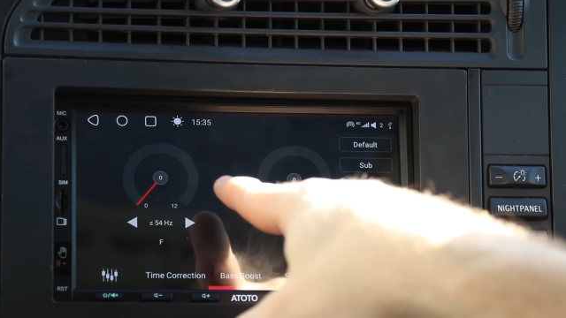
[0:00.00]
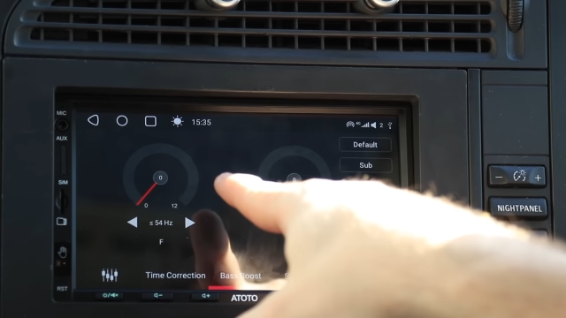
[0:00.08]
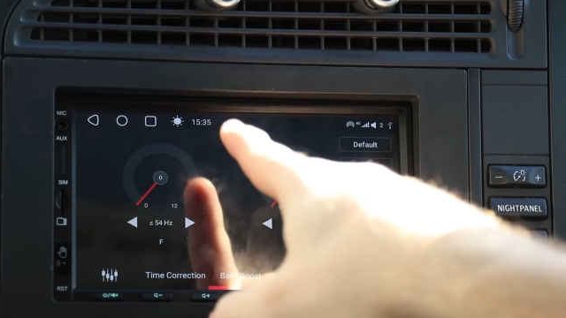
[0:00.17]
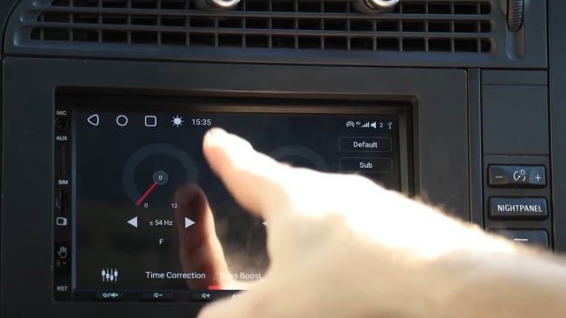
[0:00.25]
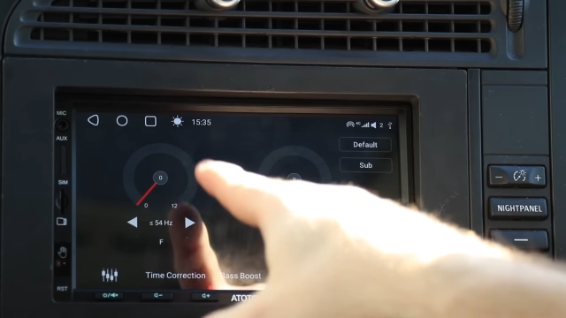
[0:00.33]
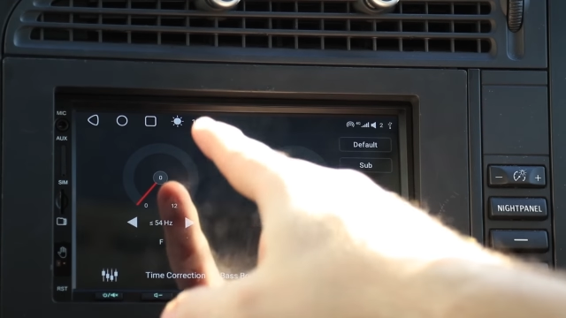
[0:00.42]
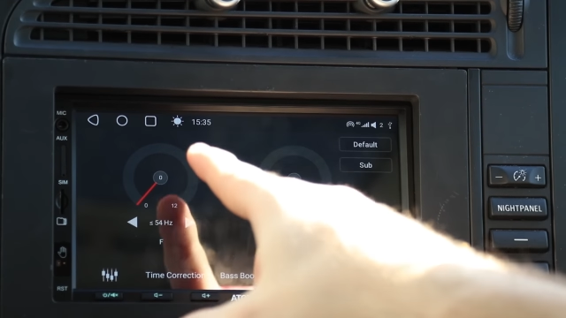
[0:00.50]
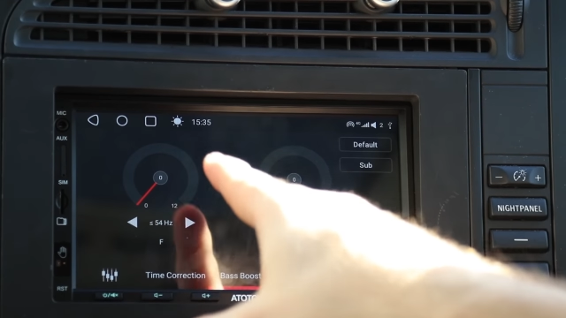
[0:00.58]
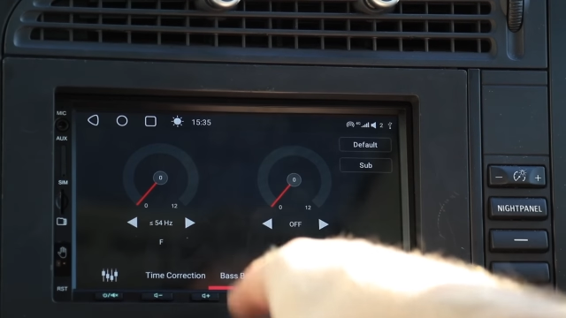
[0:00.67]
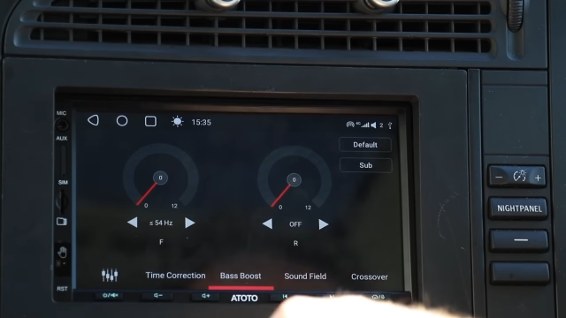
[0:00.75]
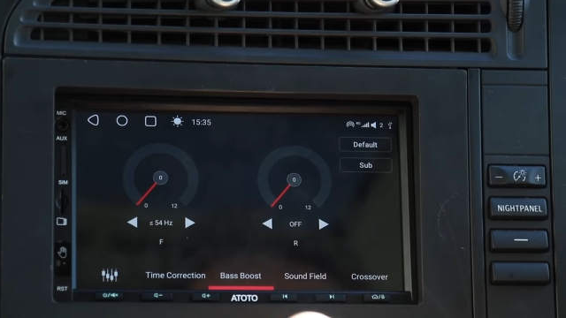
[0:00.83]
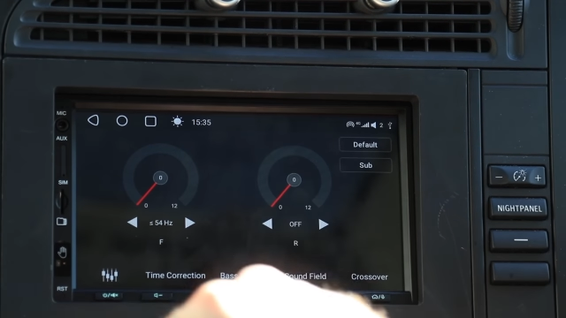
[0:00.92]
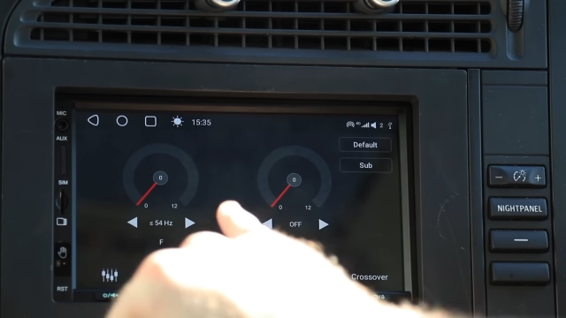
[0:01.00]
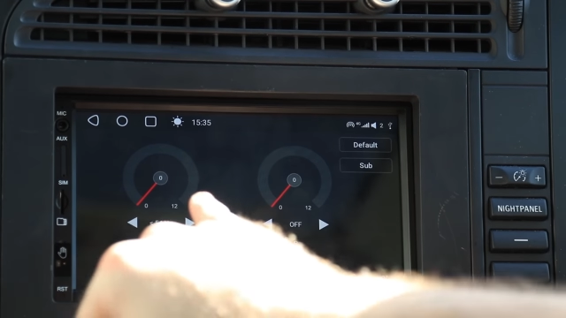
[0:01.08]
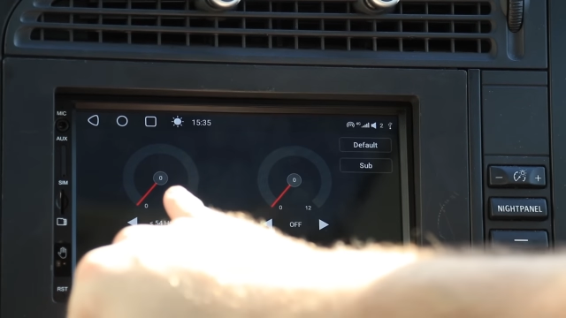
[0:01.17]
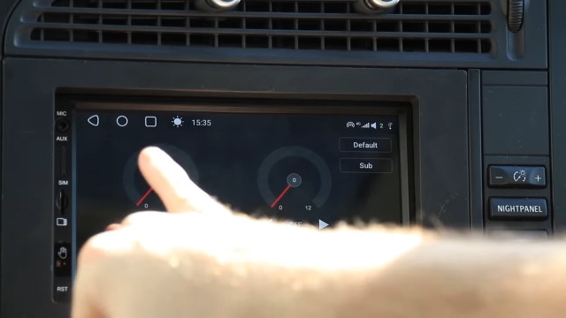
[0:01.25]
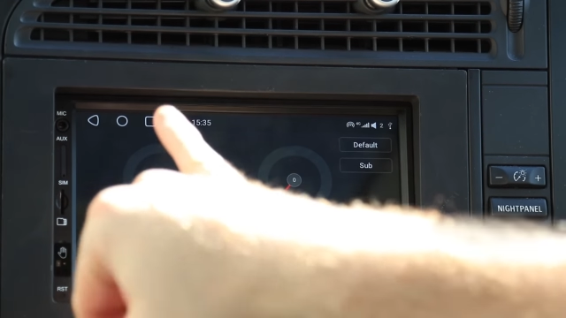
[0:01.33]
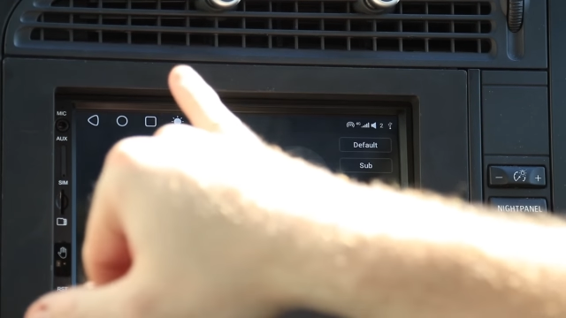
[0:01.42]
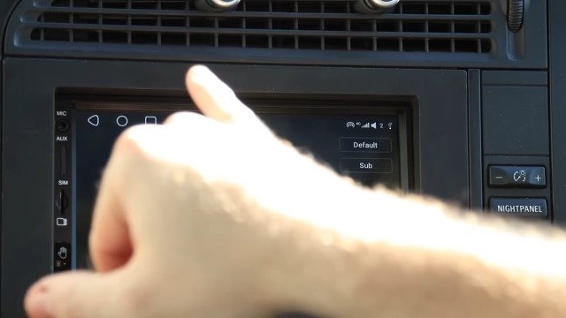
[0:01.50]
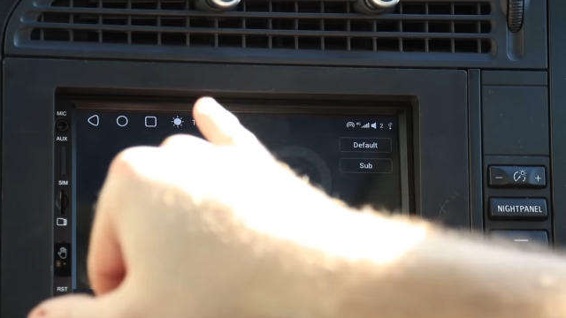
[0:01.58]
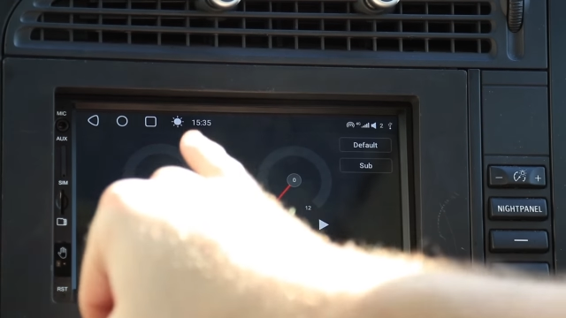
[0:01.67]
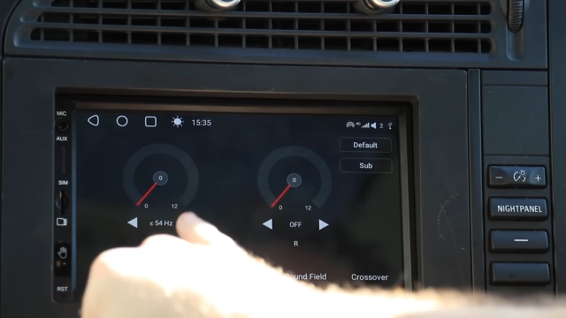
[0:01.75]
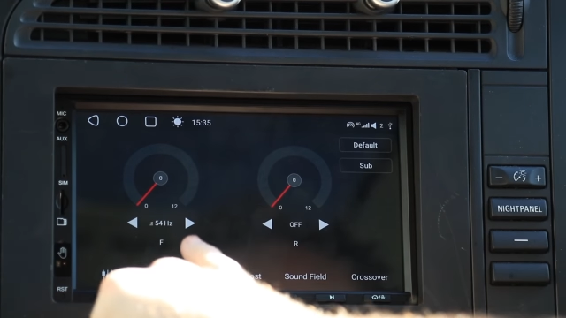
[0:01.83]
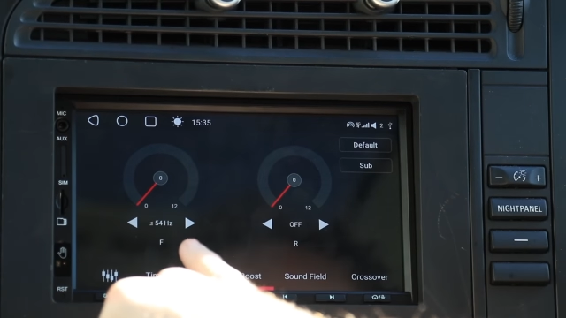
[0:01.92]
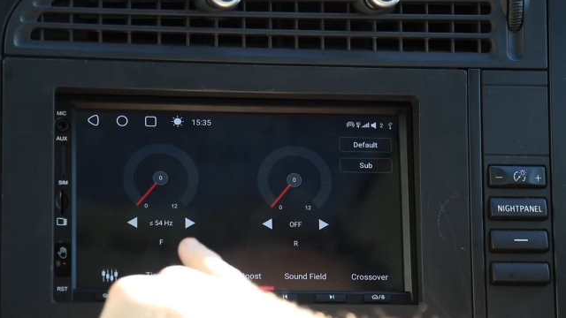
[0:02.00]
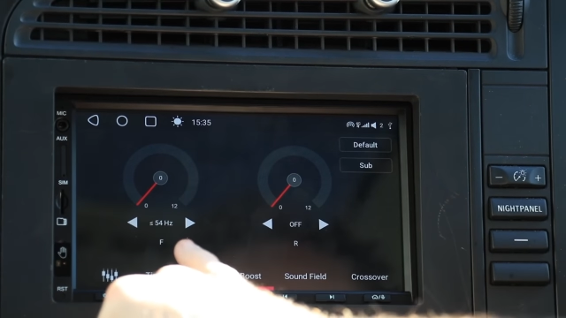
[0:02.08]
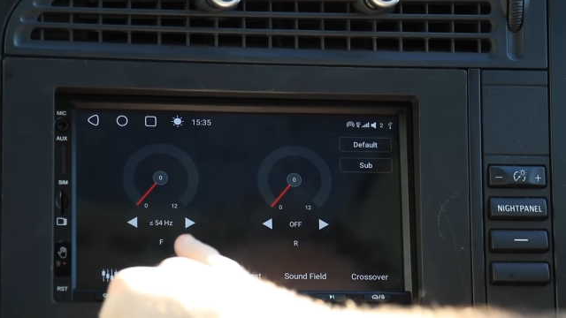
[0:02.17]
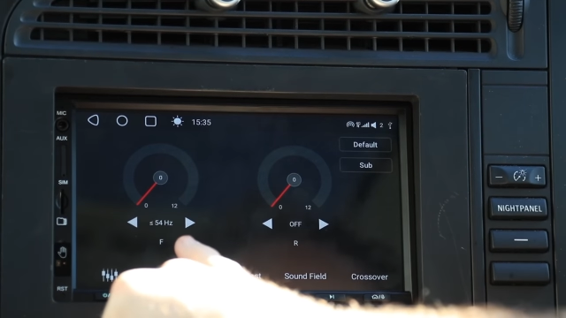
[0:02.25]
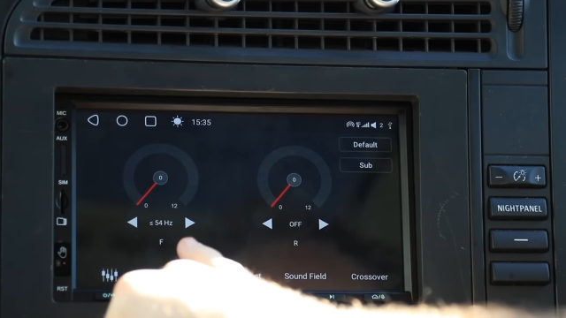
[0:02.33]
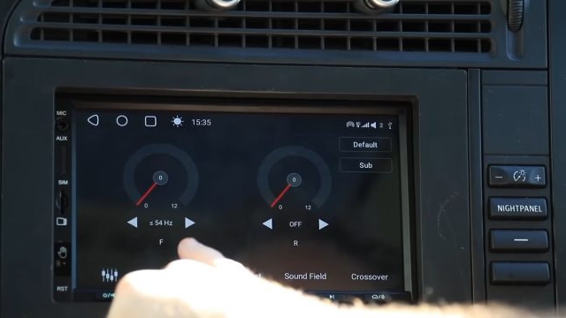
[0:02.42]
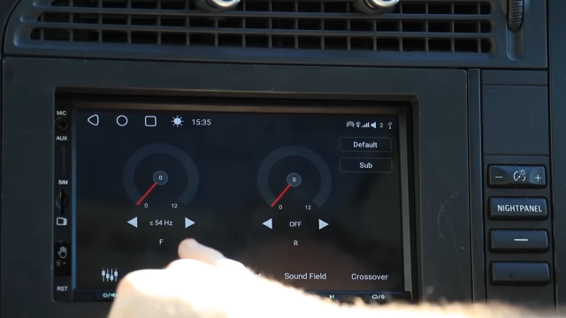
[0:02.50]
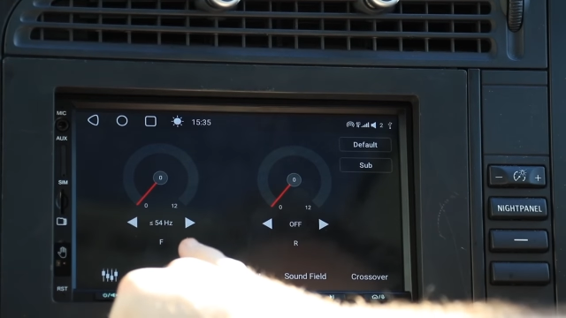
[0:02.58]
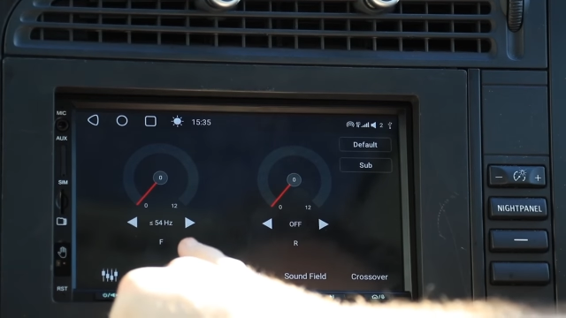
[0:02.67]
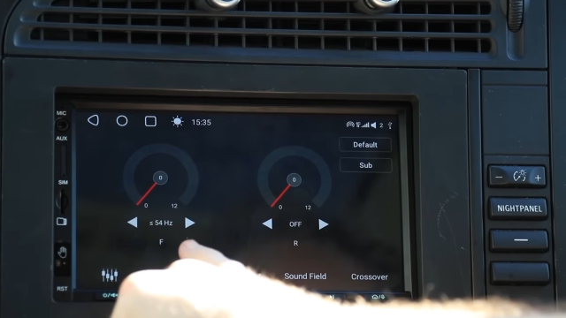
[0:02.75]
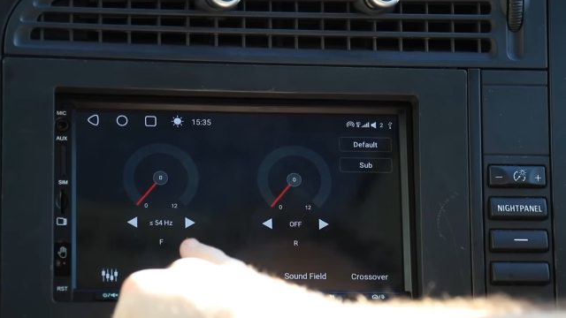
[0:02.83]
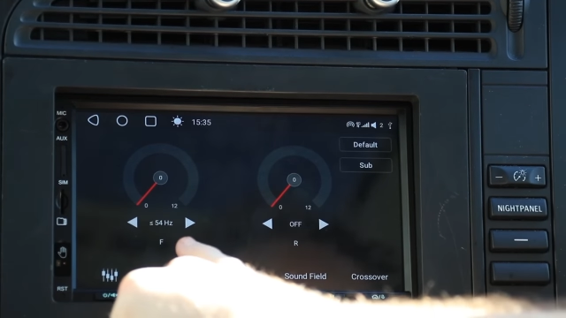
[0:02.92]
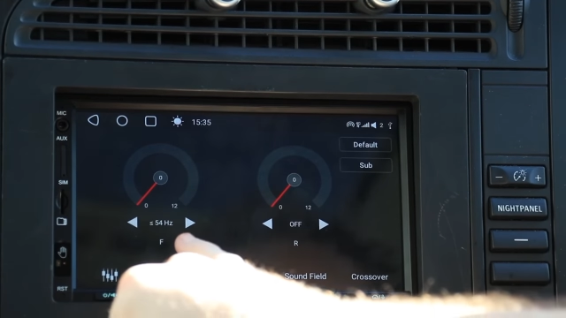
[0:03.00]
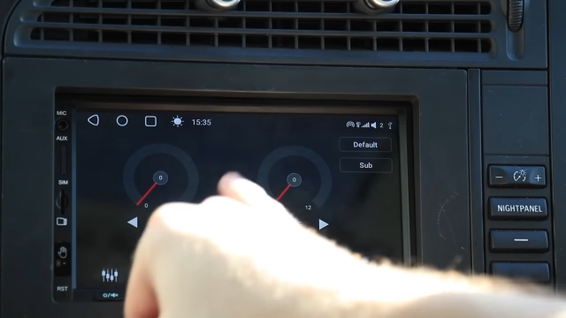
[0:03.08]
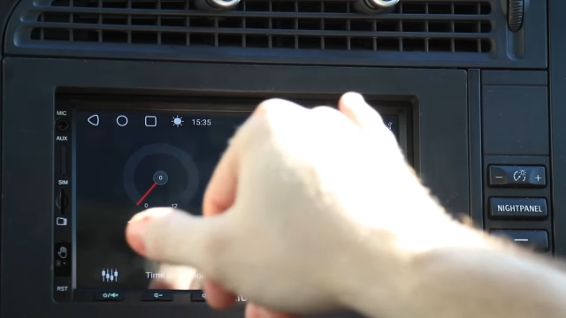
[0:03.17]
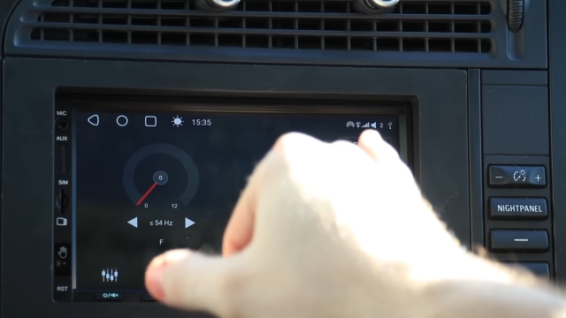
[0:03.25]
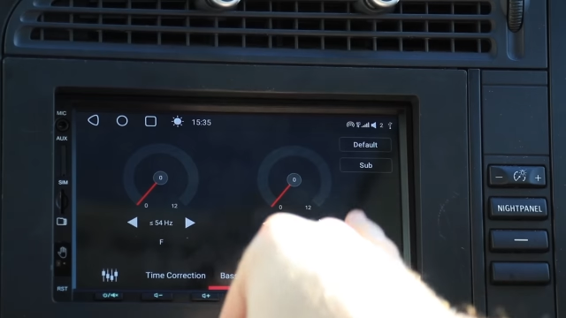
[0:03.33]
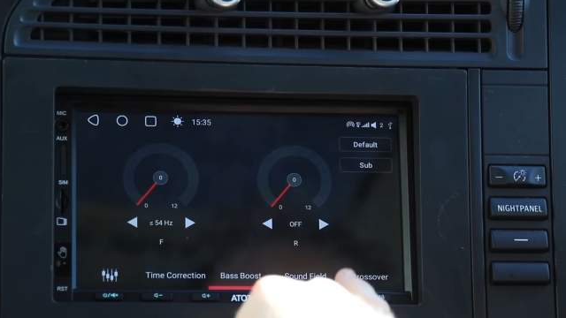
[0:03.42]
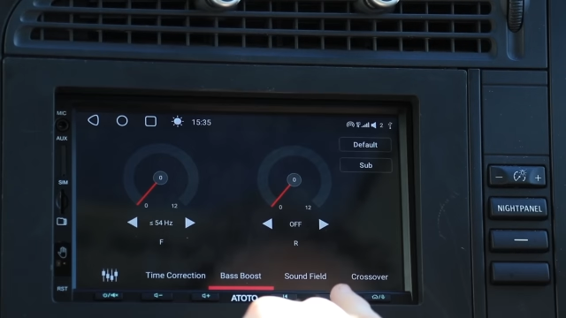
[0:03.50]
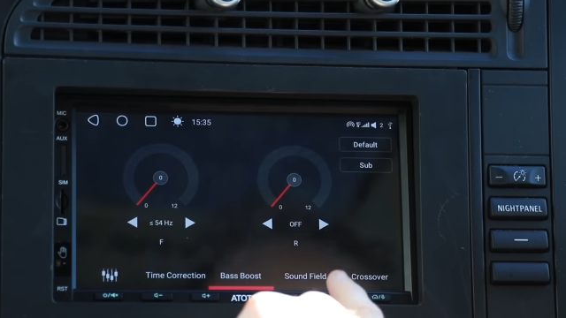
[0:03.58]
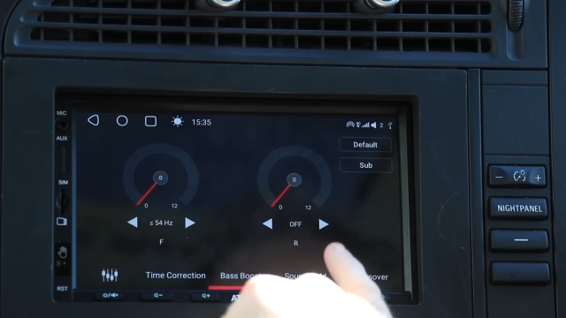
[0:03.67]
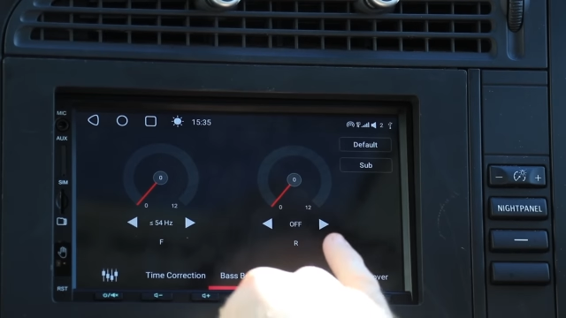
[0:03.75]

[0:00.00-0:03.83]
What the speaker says: [unreadable: no face in view]